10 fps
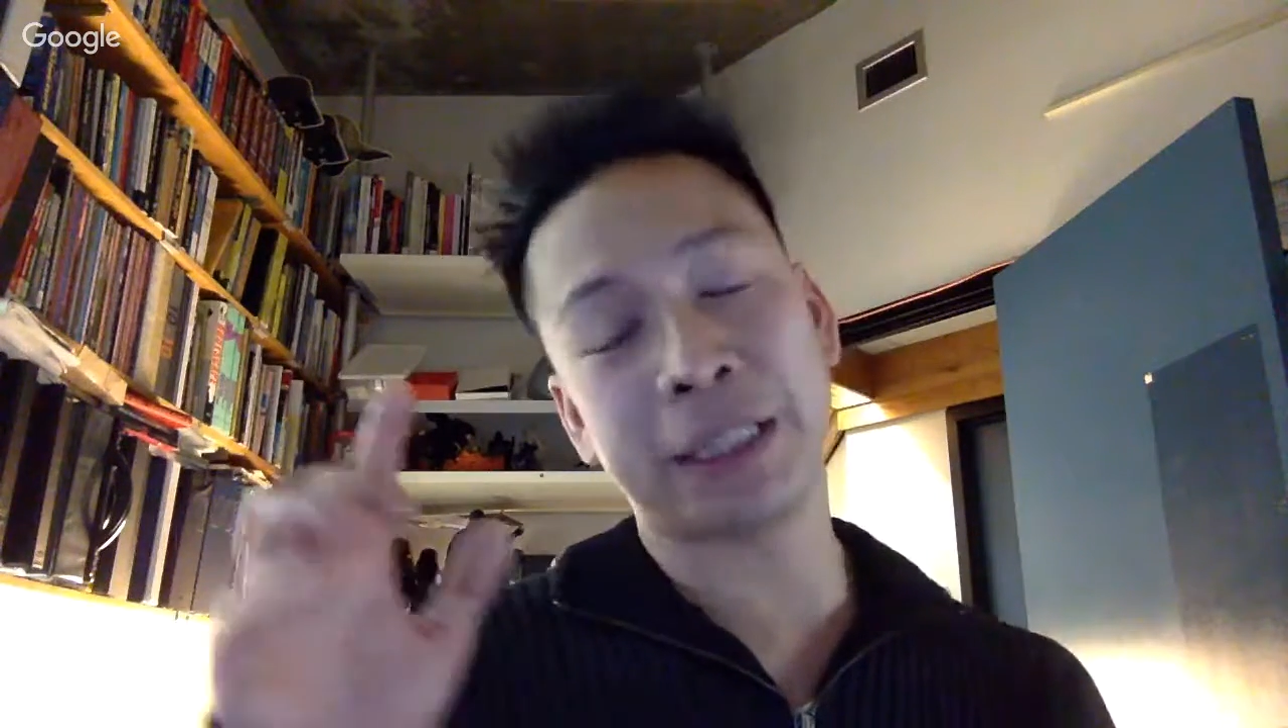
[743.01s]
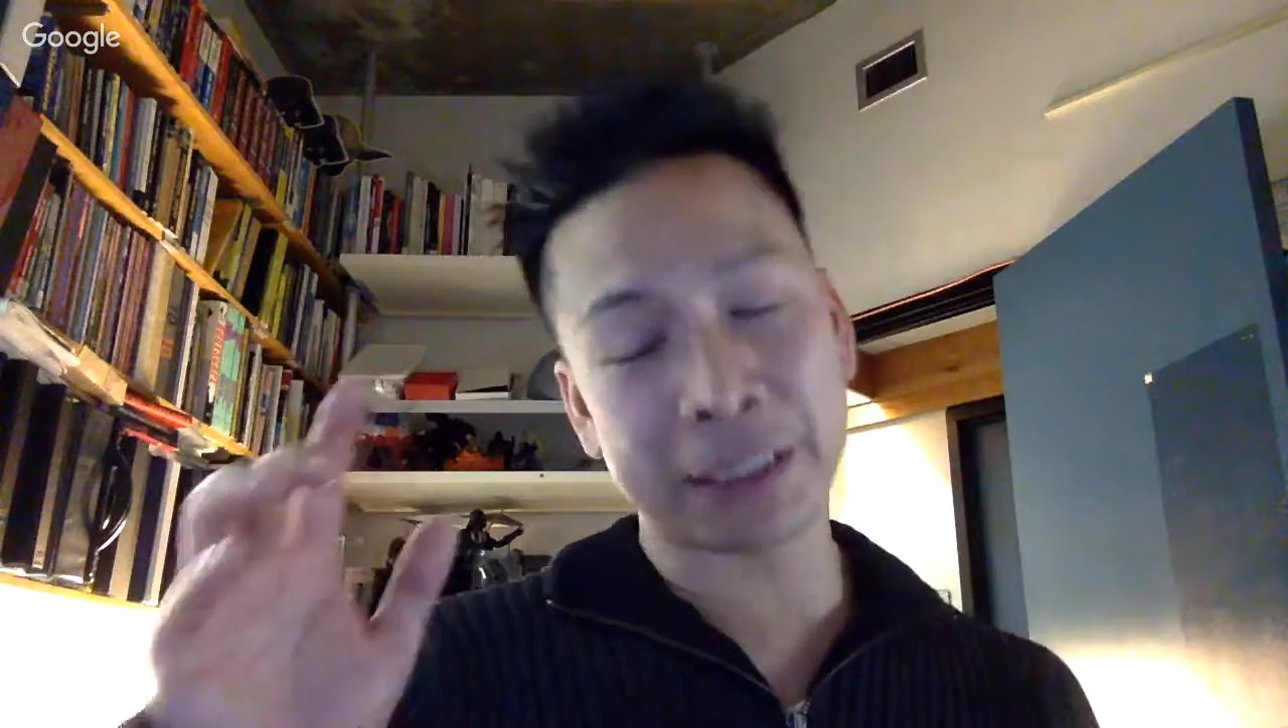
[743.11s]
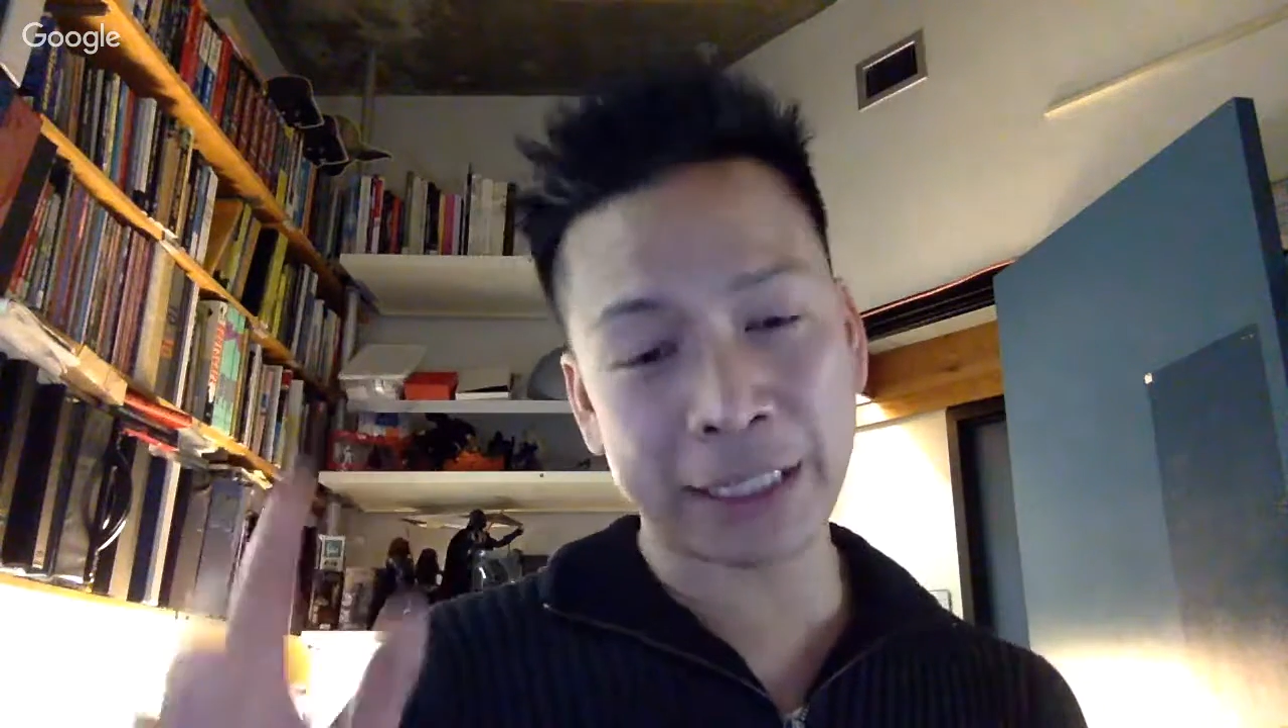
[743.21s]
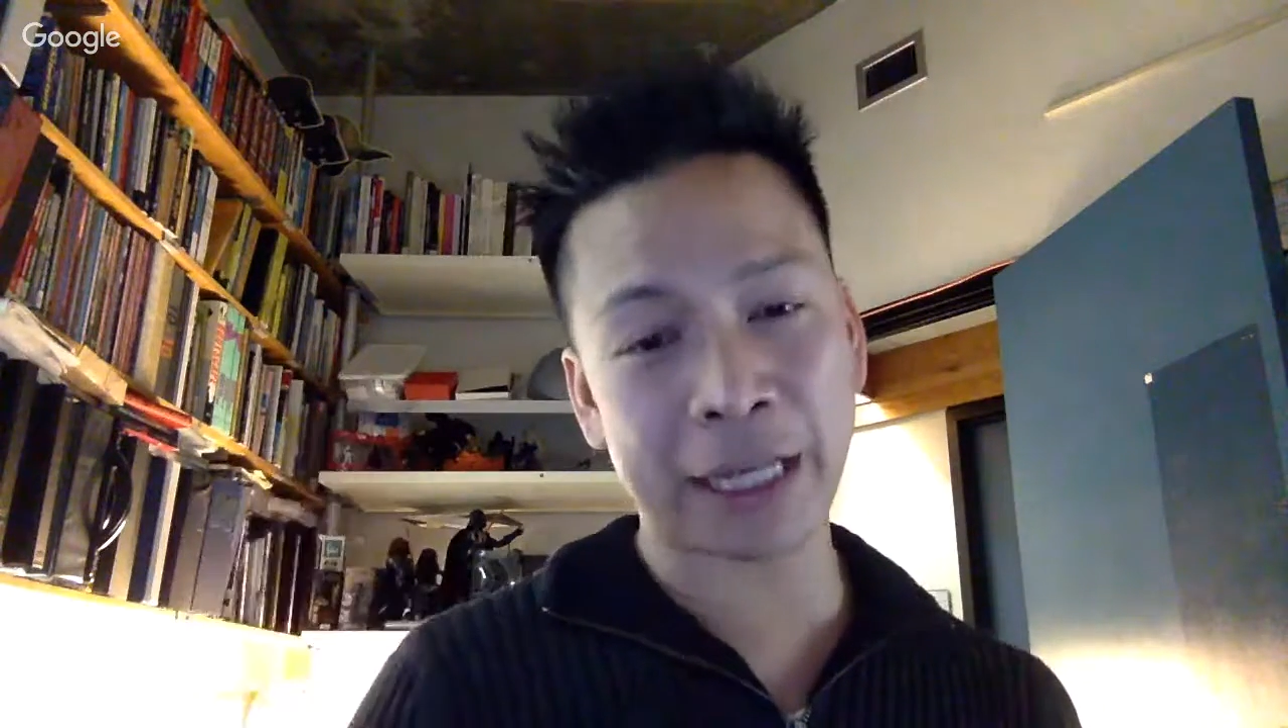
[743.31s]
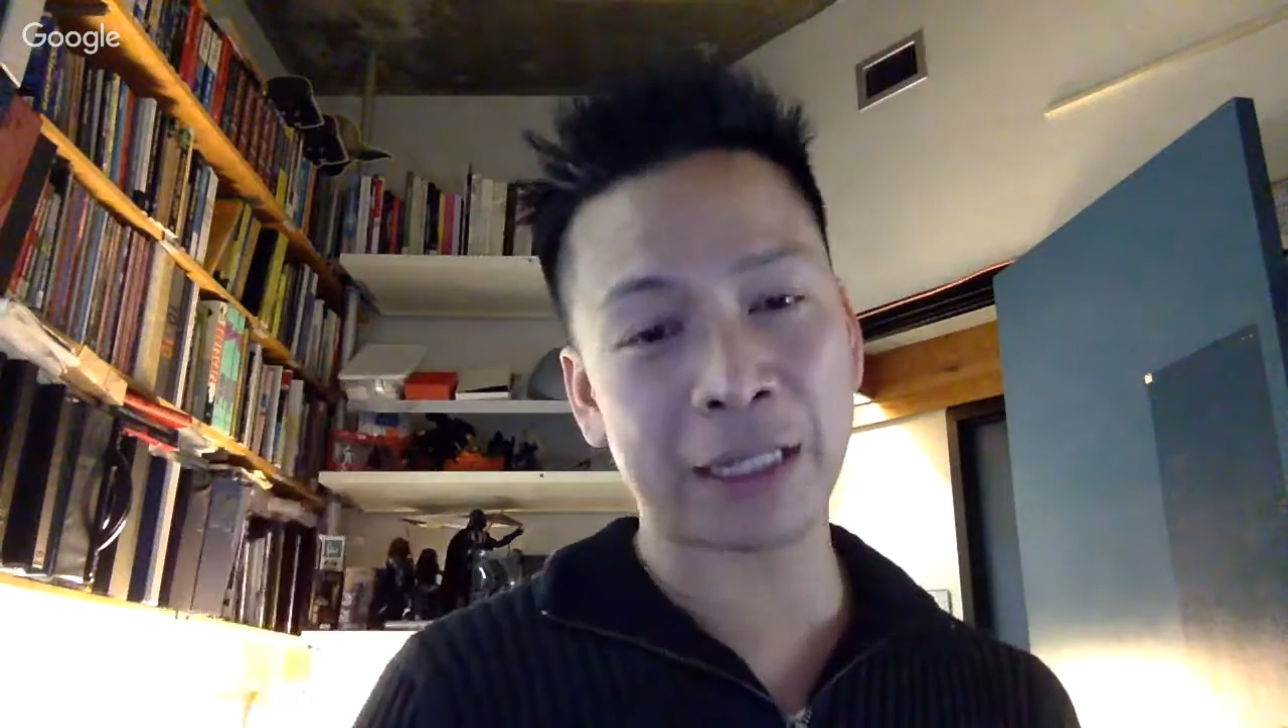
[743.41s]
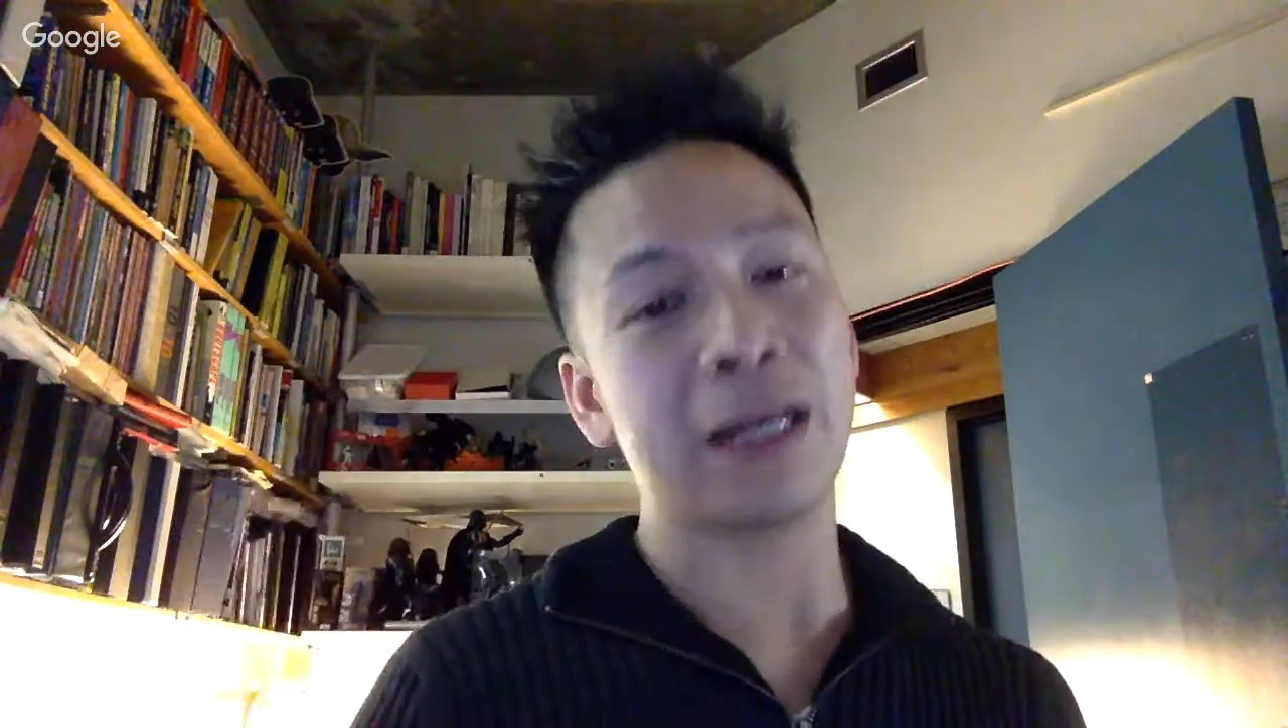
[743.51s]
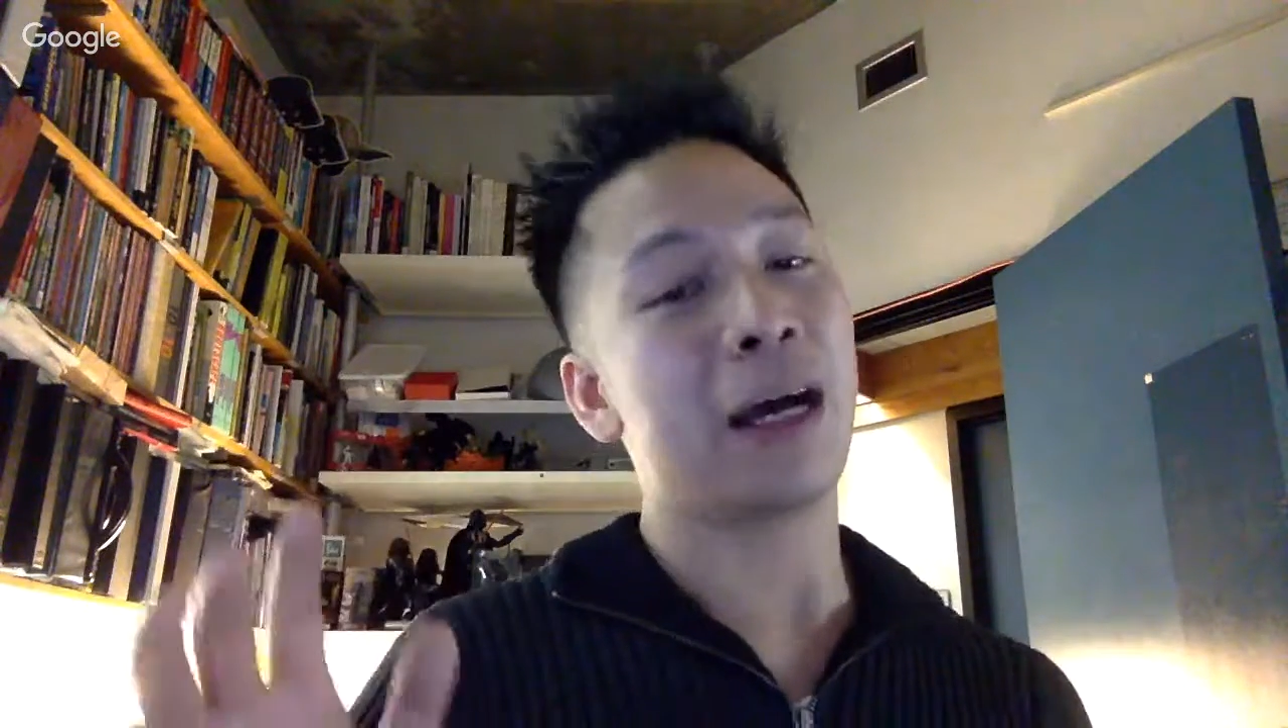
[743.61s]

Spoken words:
again,